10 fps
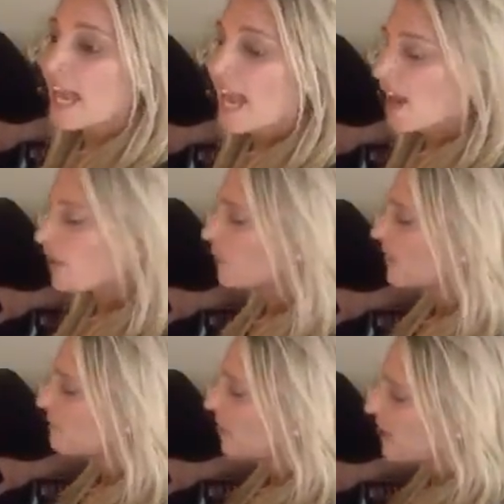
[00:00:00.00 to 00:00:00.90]
how can
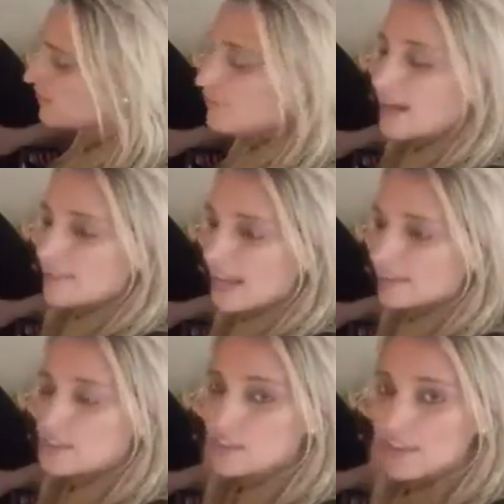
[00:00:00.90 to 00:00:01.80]
we modify
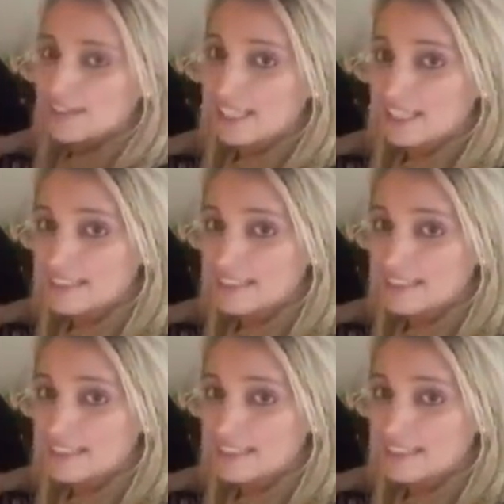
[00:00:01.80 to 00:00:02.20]
that so that they can